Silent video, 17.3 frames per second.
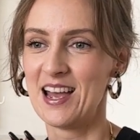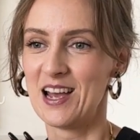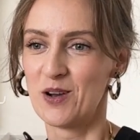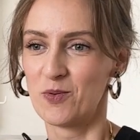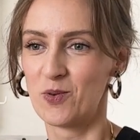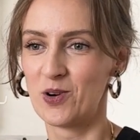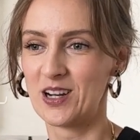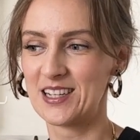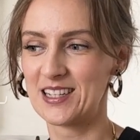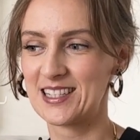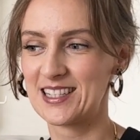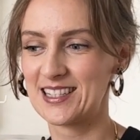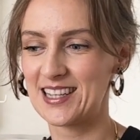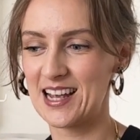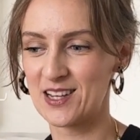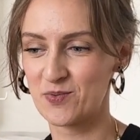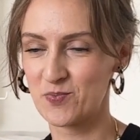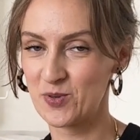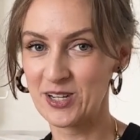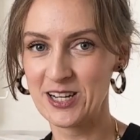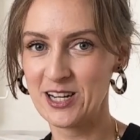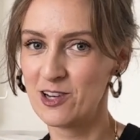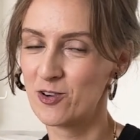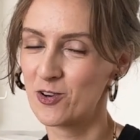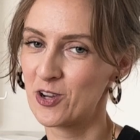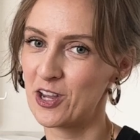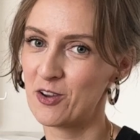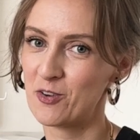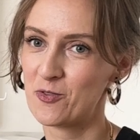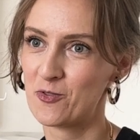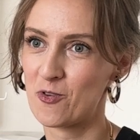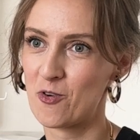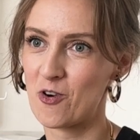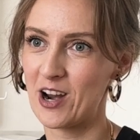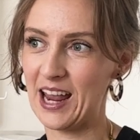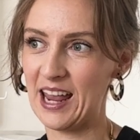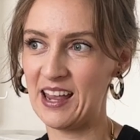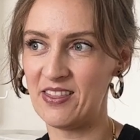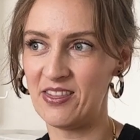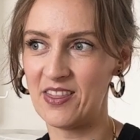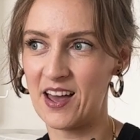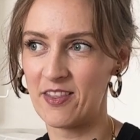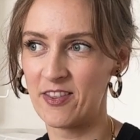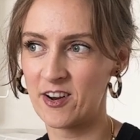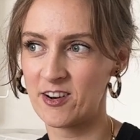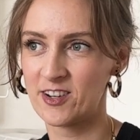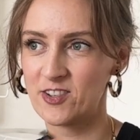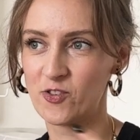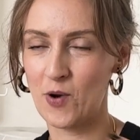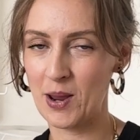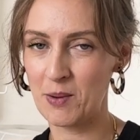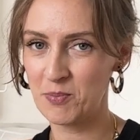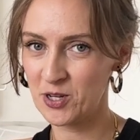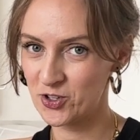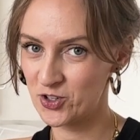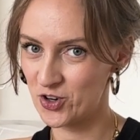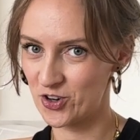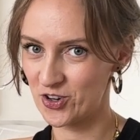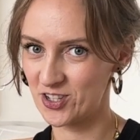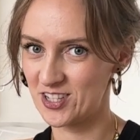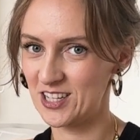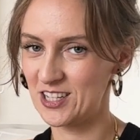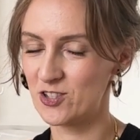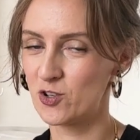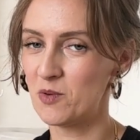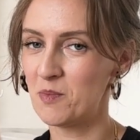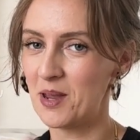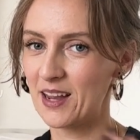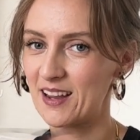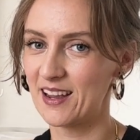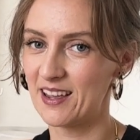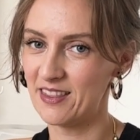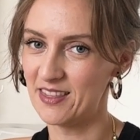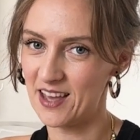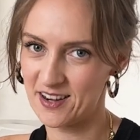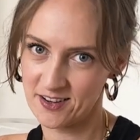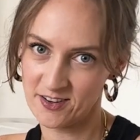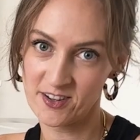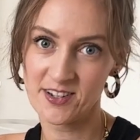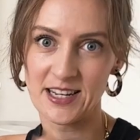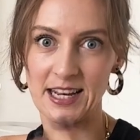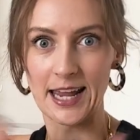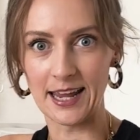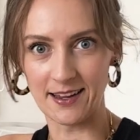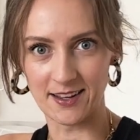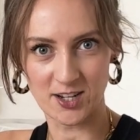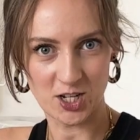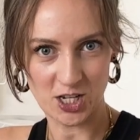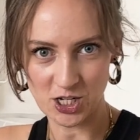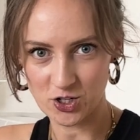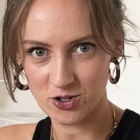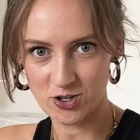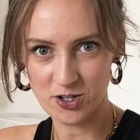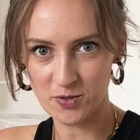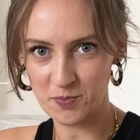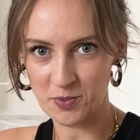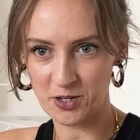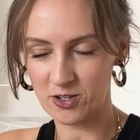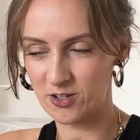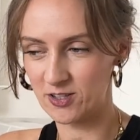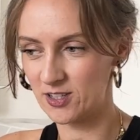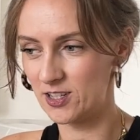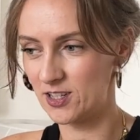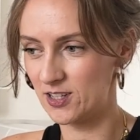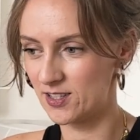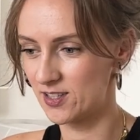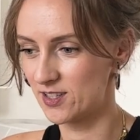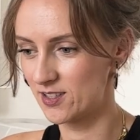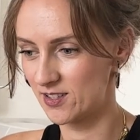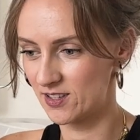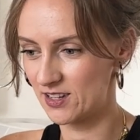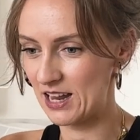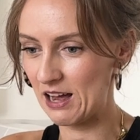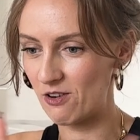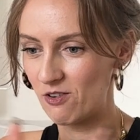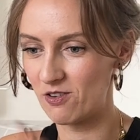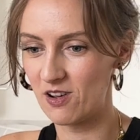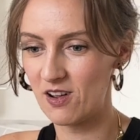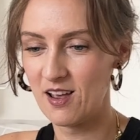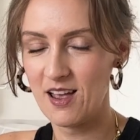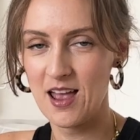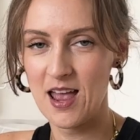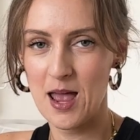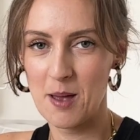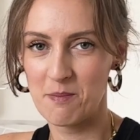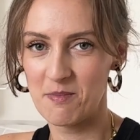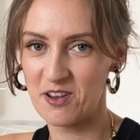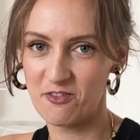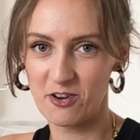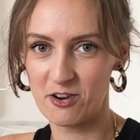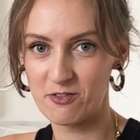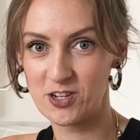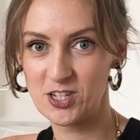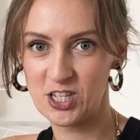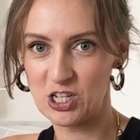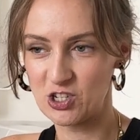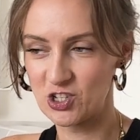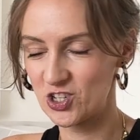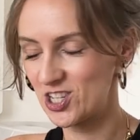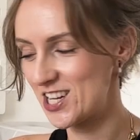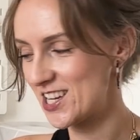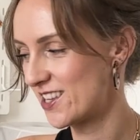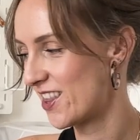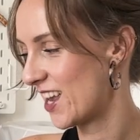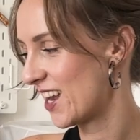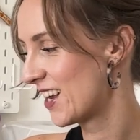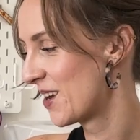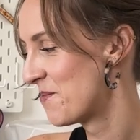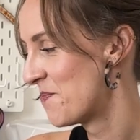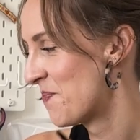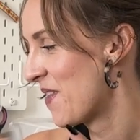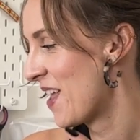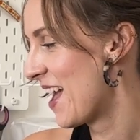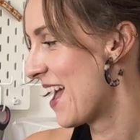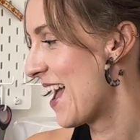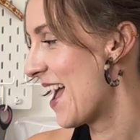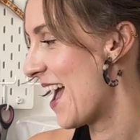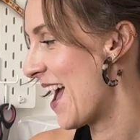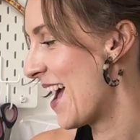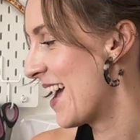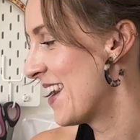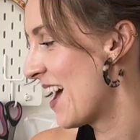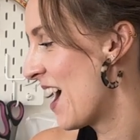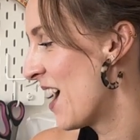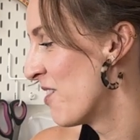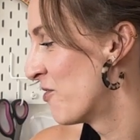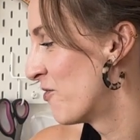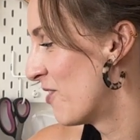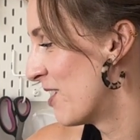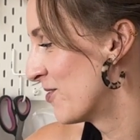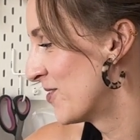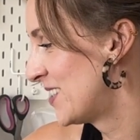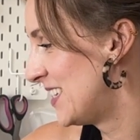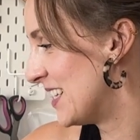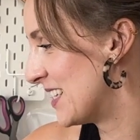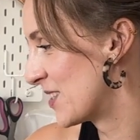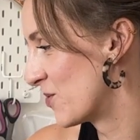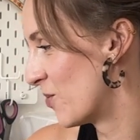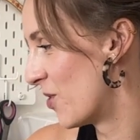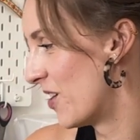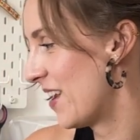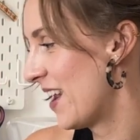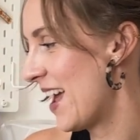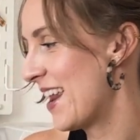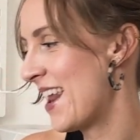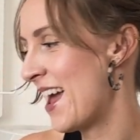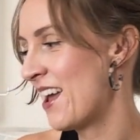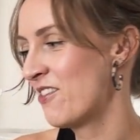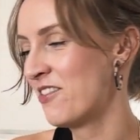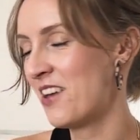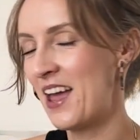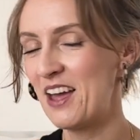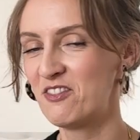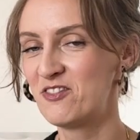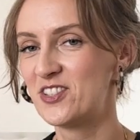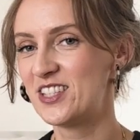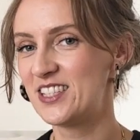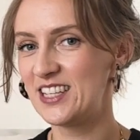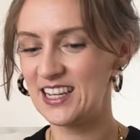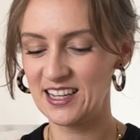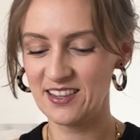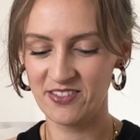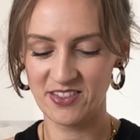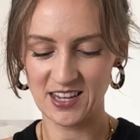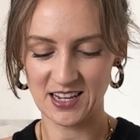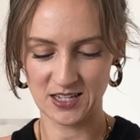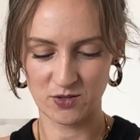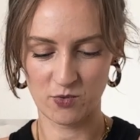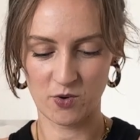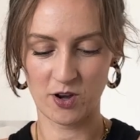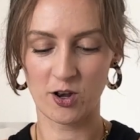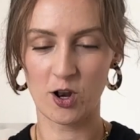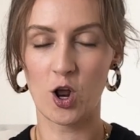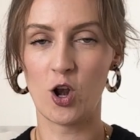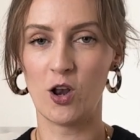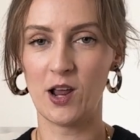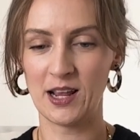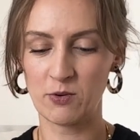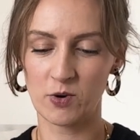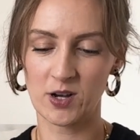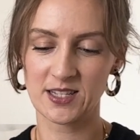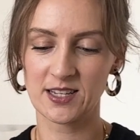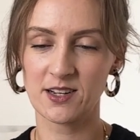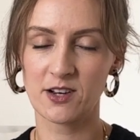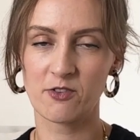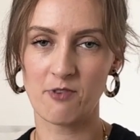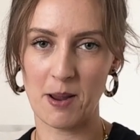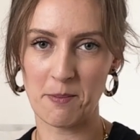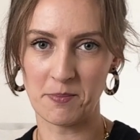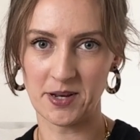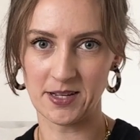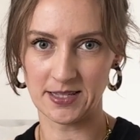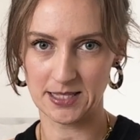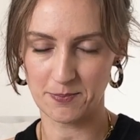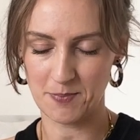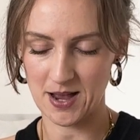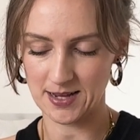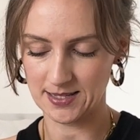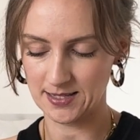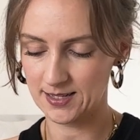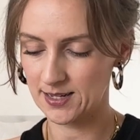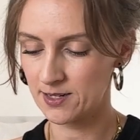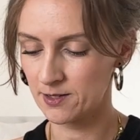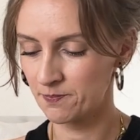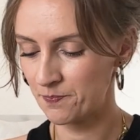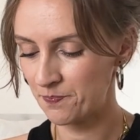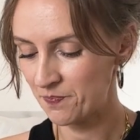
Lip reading: was desperately looking for another drapey jersey to make another nail t-shirt, because it is now my favorite t-shirt, I think. And I found this one, and I have seen this one, it was in a remnants basket,